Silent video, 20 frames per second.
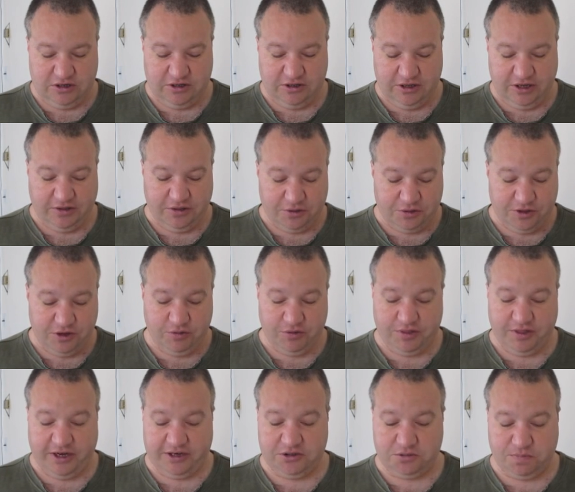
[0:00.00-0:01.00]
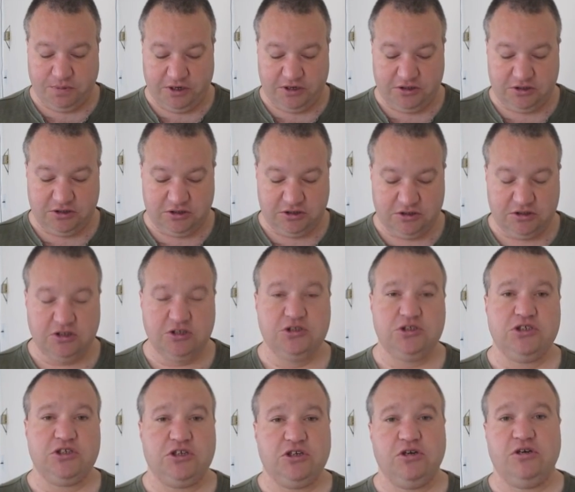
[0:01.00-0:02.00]
the other thing with Nice Bus
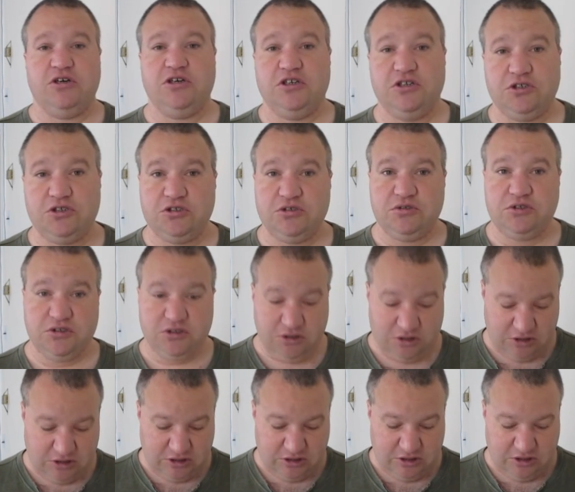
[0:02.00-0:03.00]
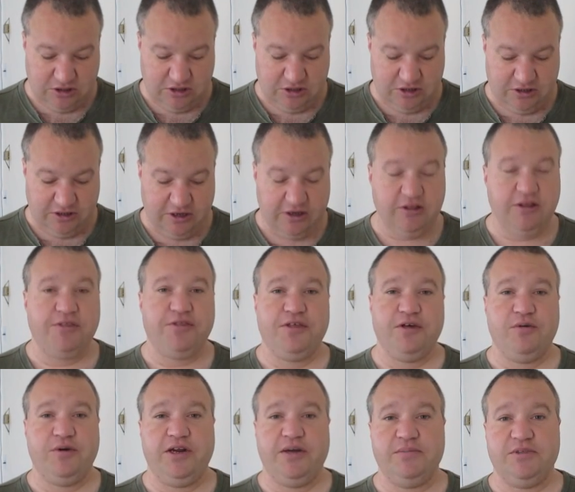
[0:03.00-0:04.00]
is security issues. Now, another
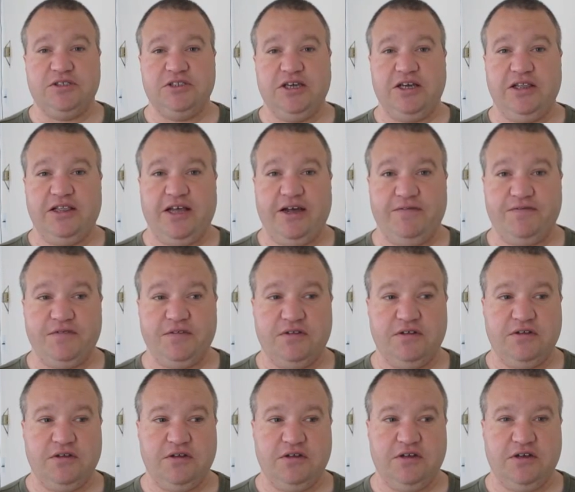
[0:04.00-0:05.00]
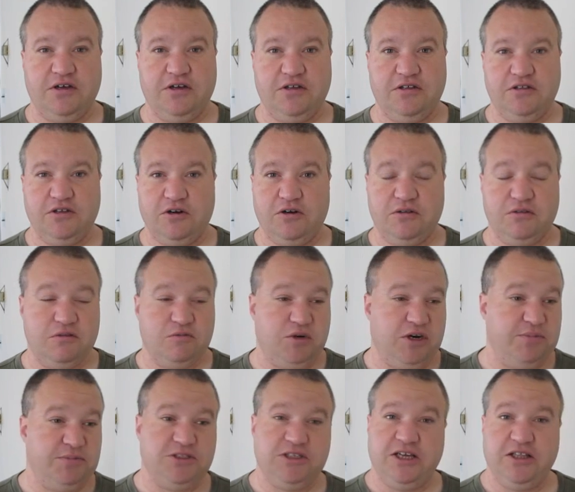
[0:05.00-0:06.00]
thing when MTA left,
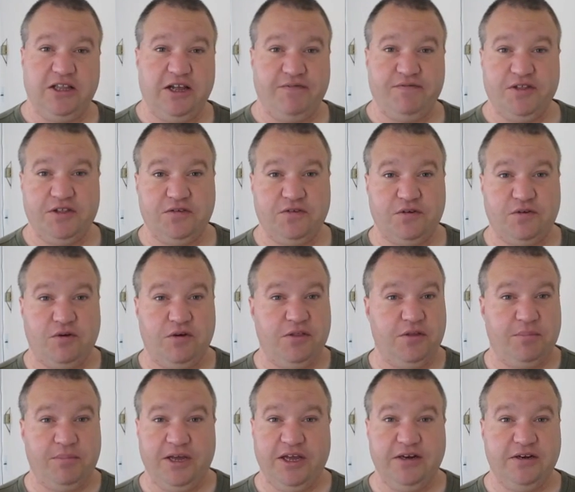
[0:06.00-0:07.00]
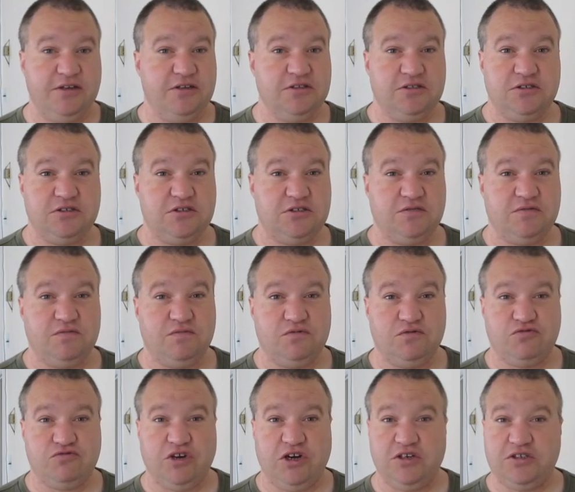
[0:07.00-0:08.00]
when MTA left, they took all the maintenance
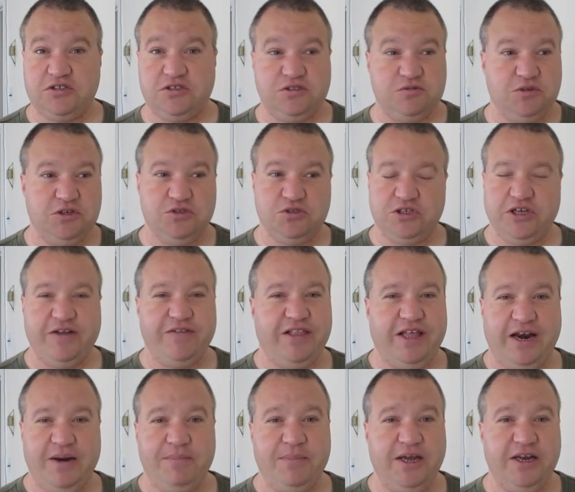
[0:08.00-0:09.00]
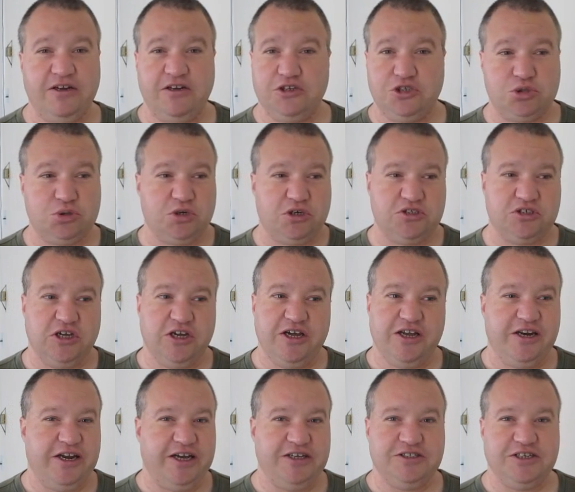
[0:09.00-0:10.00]
trucks. We used to have a lot of maintenance trucks.
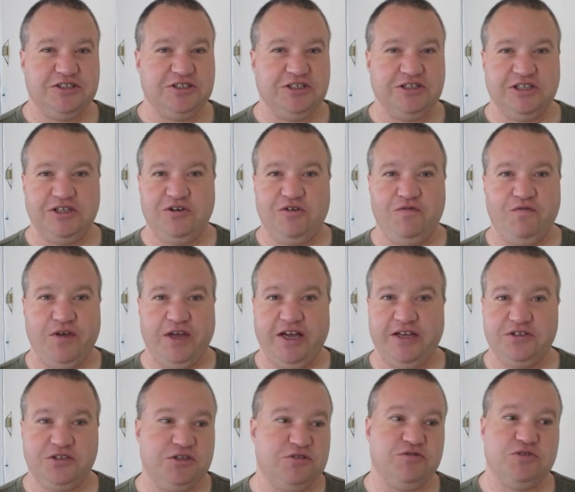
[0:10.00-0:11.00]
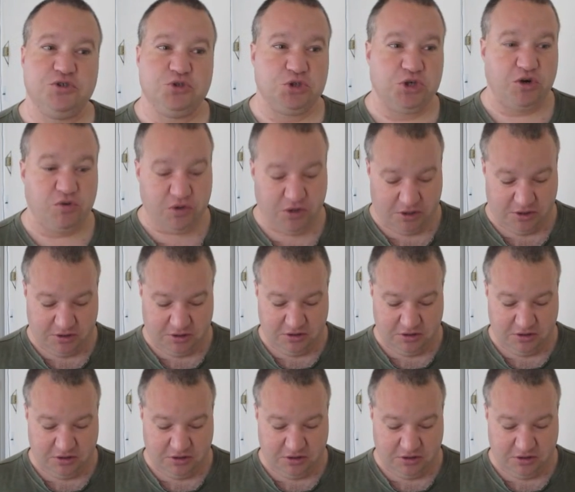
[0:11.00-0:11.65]
Nice has these little vans that are a joke.